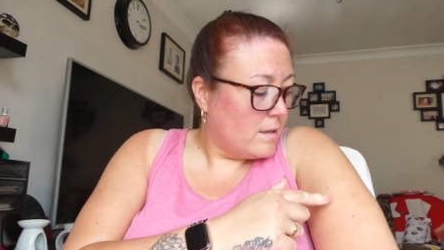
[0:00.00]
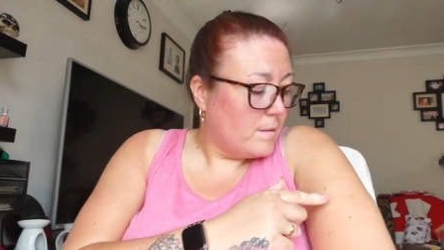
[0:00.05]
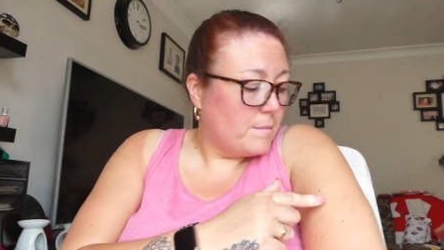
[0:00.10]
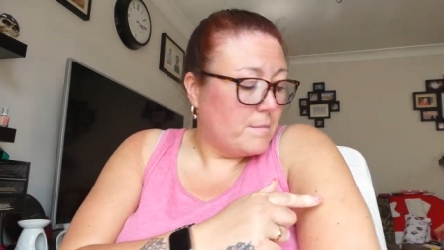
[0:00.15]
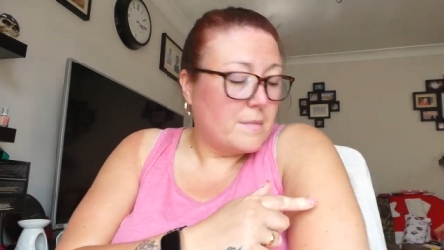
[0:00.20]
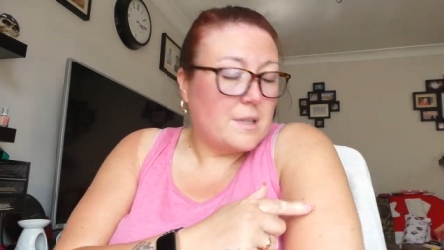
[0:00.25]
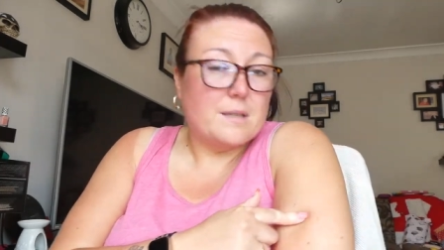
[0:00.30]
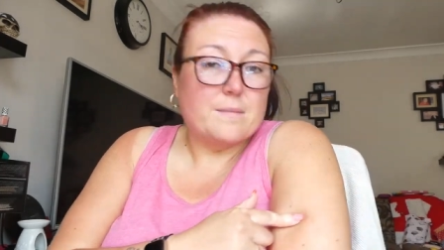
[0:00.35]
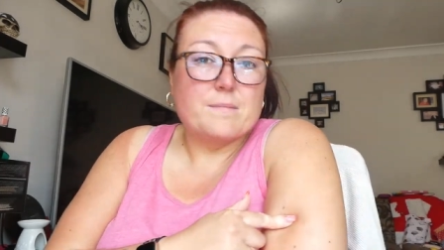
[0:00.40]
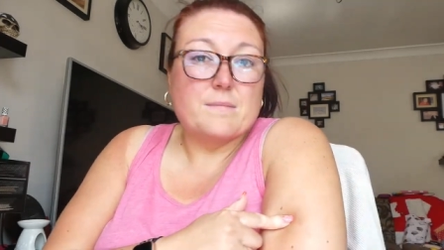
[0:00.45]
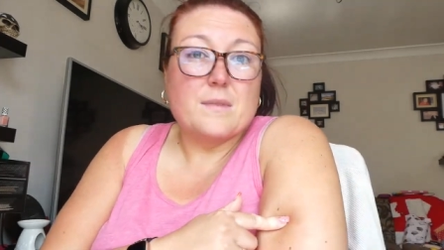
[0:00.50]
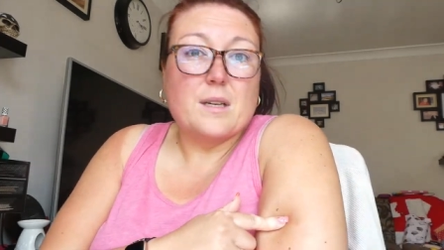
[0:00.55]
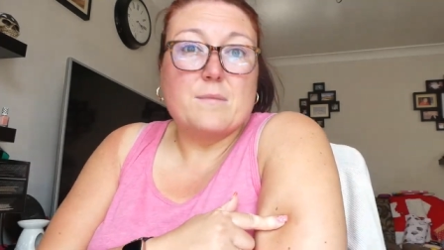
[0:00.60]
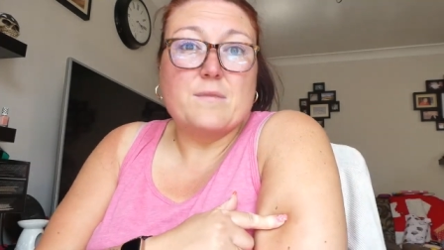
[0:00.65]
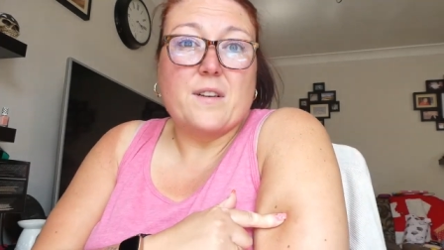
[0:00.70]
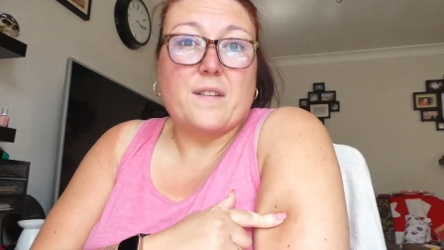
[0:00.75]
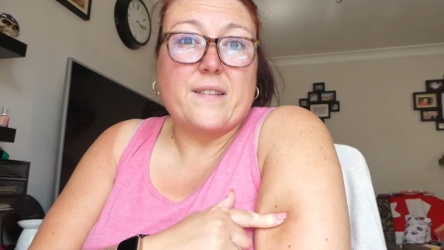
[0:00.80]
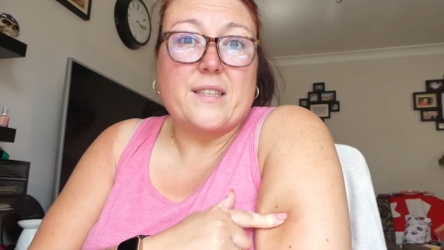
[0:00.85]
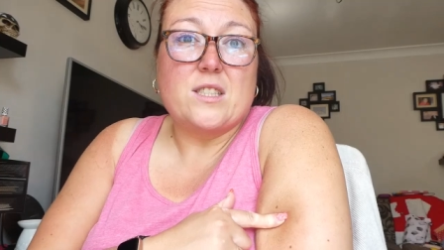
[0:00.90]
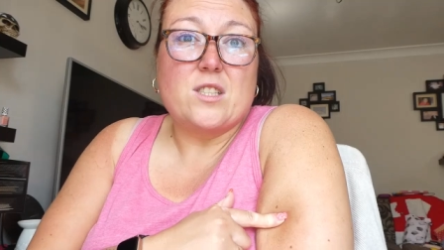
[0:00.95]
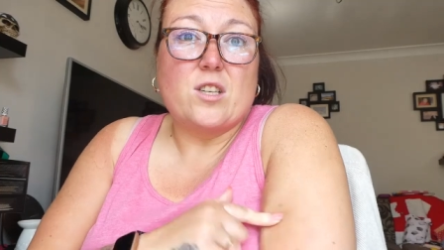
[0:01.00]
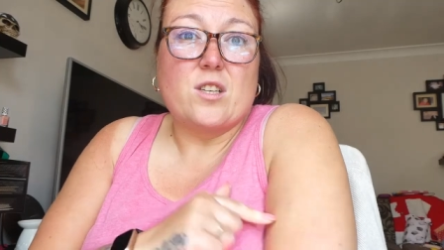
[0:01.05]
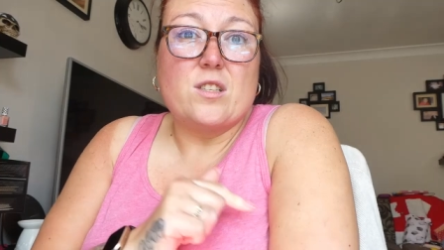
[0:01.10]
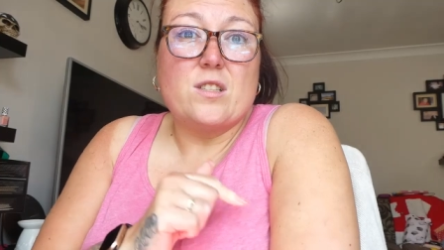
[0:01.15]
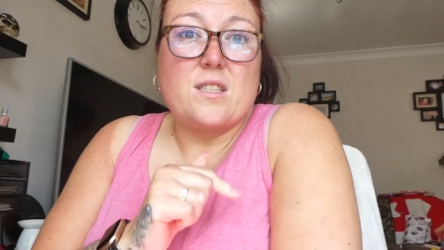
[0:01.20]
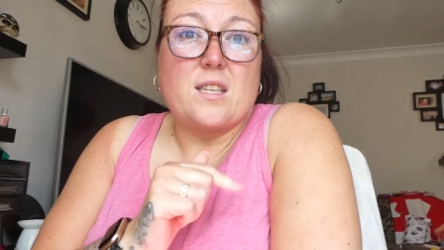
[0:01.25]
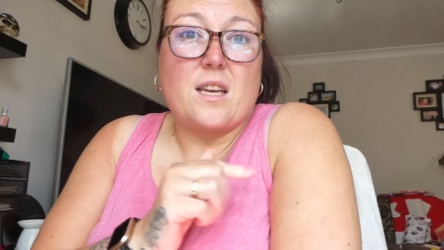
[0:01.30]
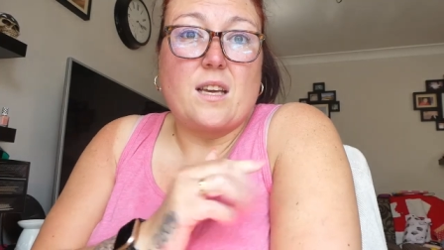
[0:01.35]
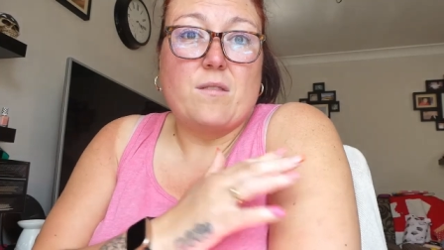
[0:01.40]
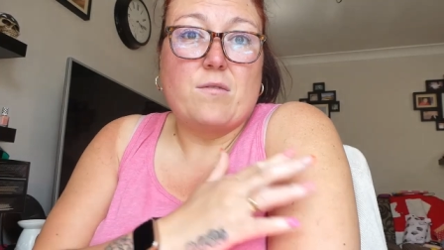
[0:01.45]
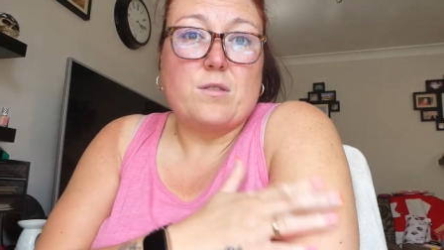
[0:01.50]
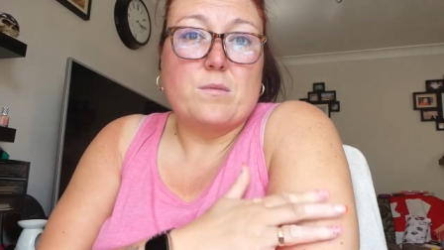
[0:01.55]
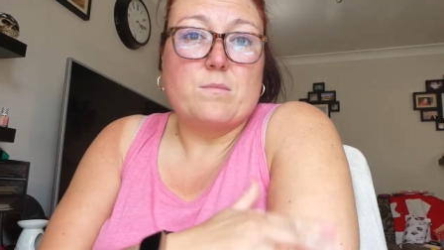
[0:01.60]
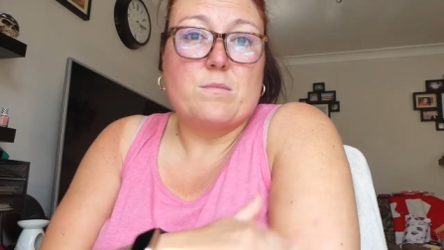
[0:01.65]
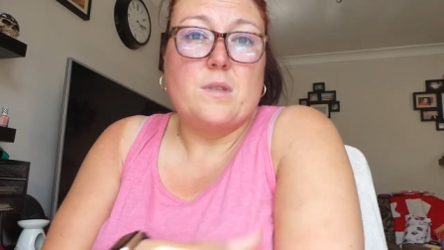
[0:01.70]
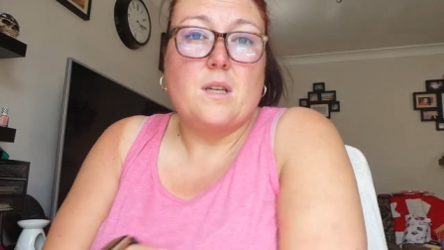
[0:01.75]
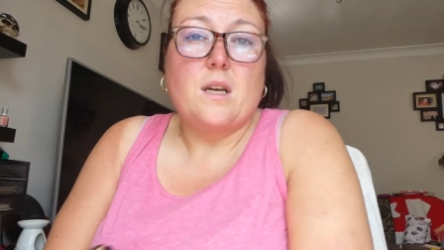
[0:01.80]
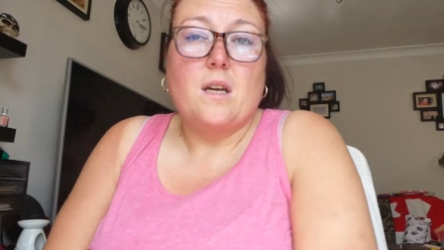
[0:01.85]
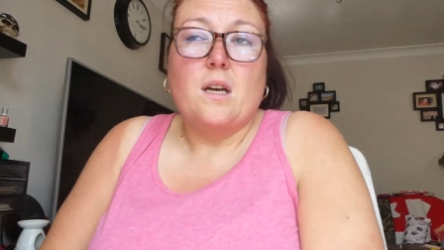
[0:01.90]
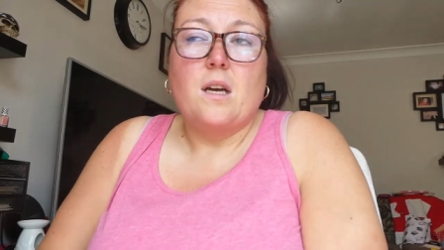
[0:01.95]
I'm, my, I'm very dirty
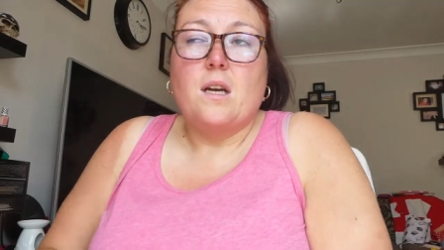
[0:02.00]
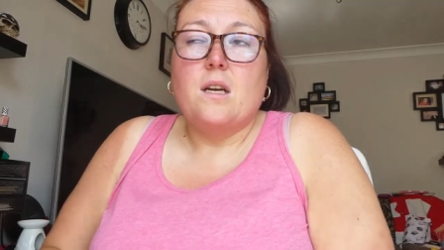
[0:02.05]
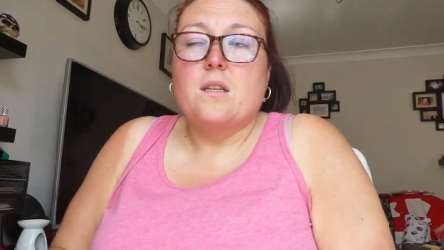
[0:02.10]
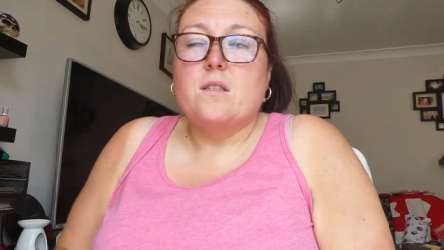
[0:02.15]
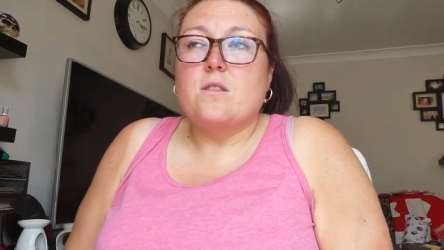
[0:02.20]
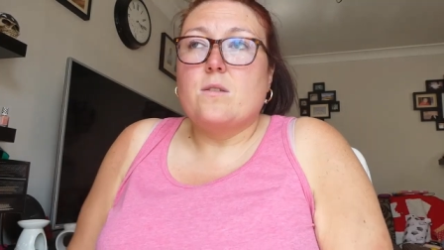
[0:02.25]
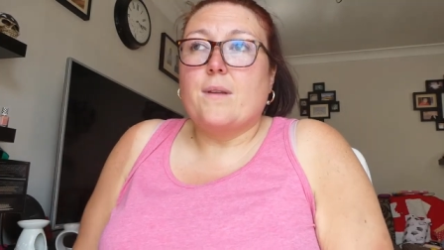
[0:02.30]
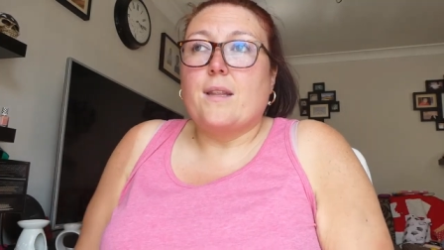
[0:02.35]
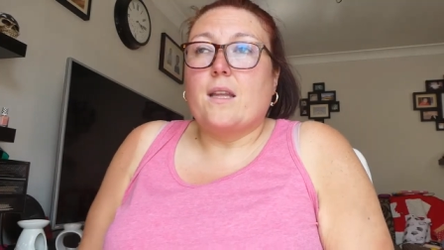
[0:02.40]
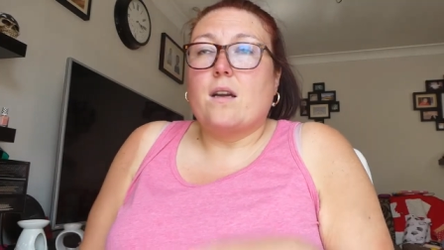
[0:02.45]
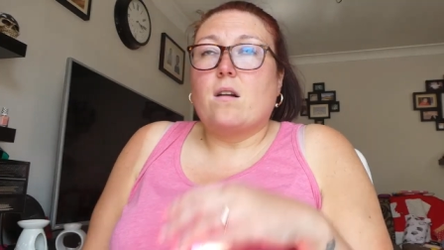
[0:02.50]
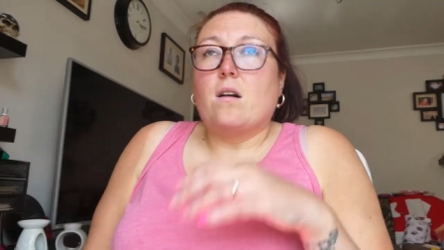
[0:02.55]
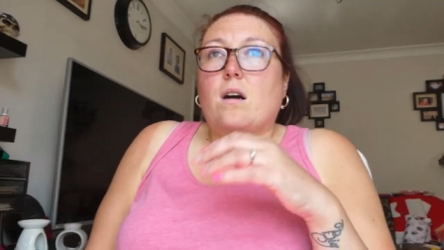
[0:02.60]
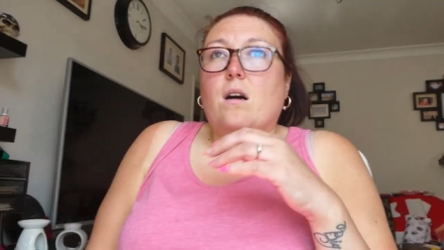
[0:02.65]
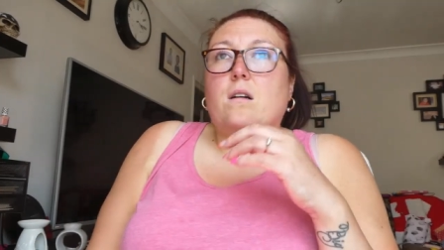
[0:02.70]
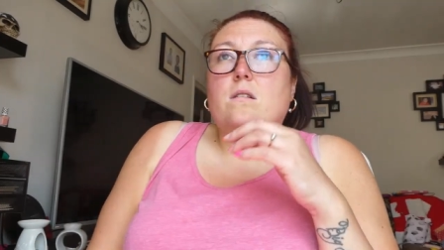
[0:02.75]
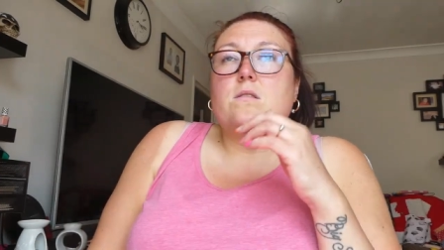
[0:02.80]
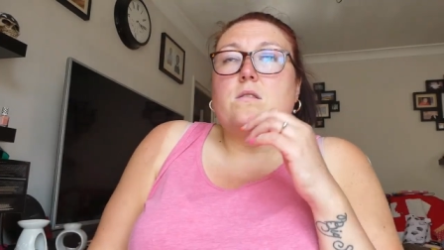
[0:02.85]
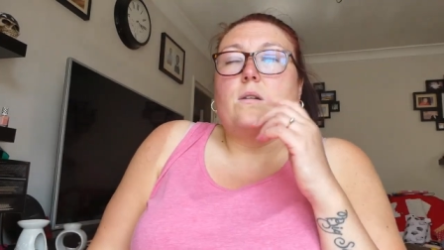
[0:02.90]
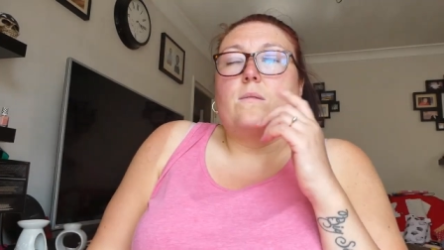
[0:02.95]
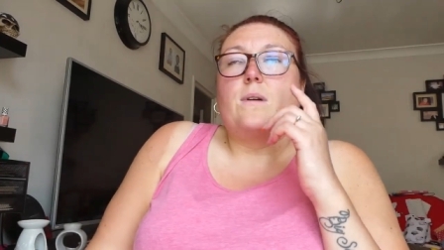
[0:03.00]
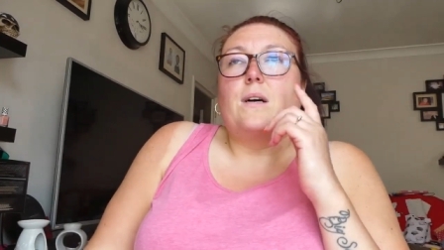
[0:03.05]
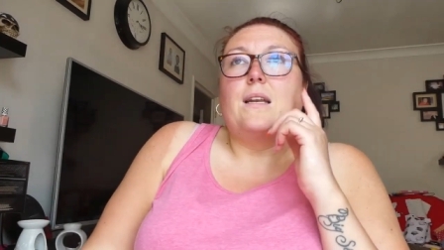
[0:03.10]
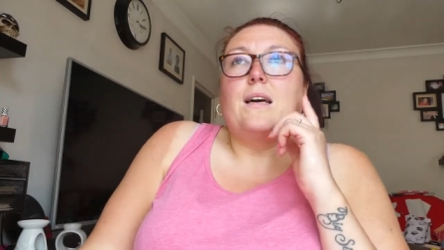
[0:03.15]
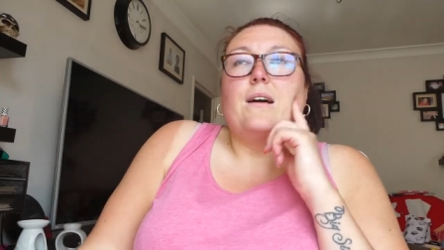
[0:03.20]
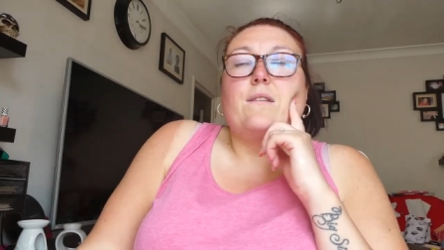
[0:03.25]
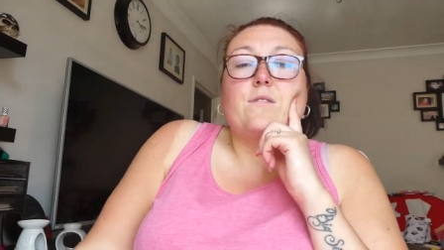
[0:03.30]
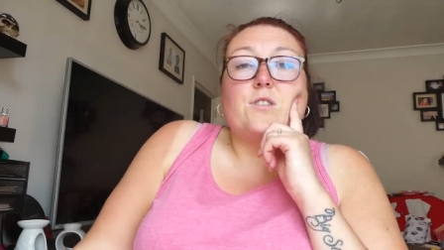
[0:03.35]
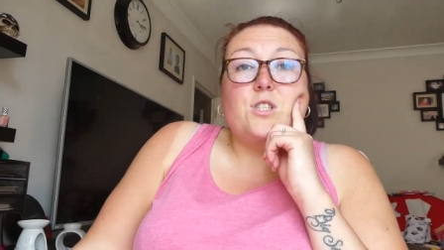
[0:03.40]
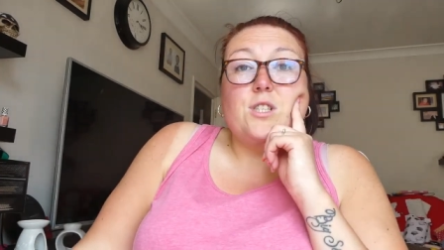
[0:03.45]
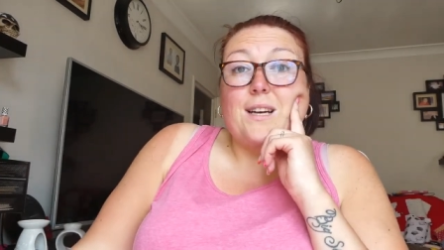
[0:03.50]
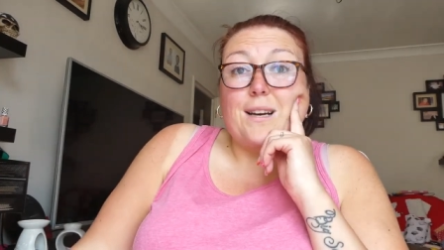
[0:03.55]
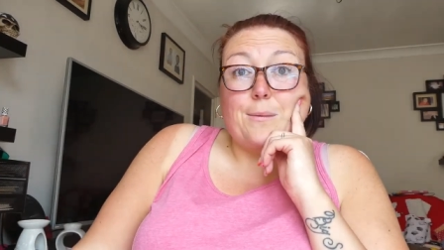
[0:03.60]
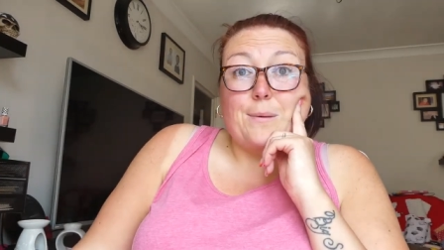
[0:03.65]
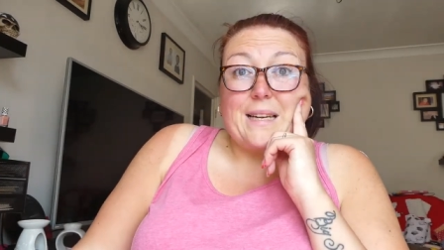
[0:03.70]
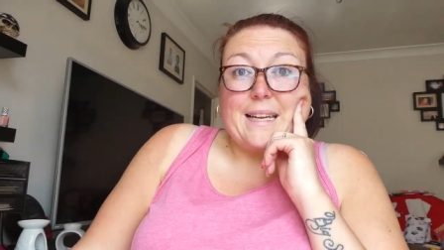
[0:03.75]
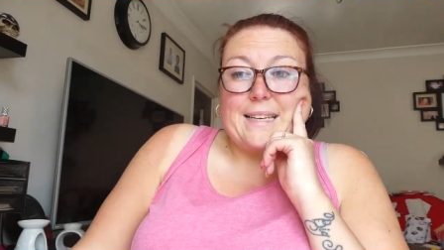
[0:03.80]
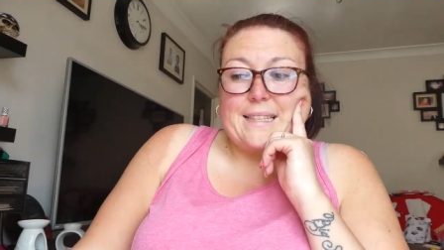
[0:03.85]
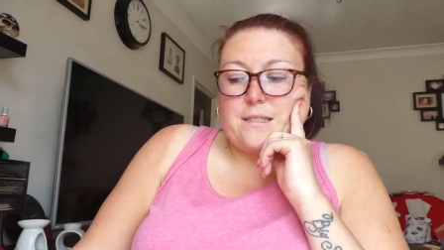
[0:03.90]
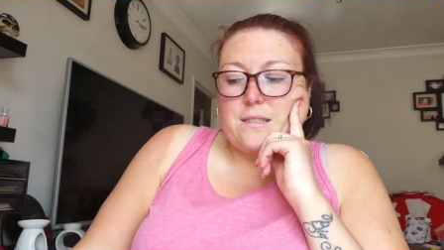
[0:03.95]
from doing the car so I'll have a
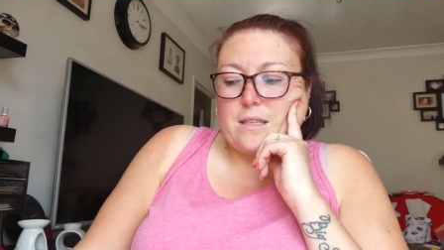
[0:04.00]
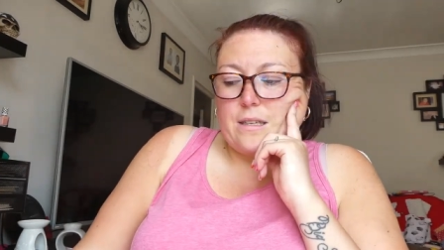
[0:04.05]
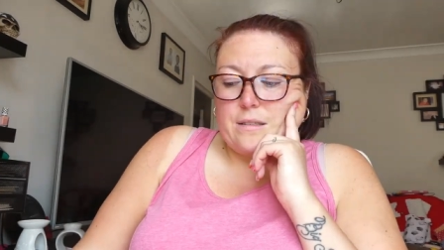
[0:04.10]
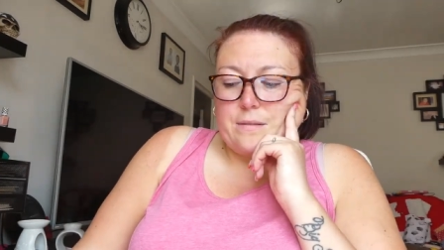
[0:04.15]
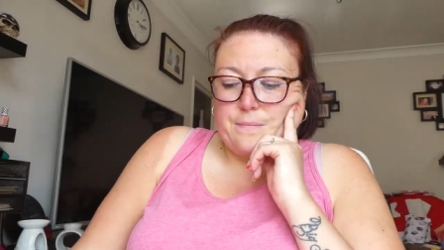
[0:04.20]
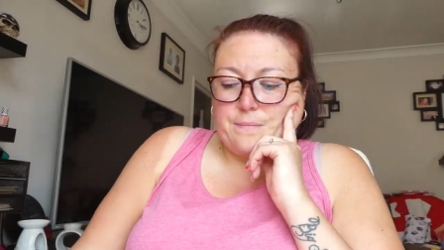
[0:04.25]
shower later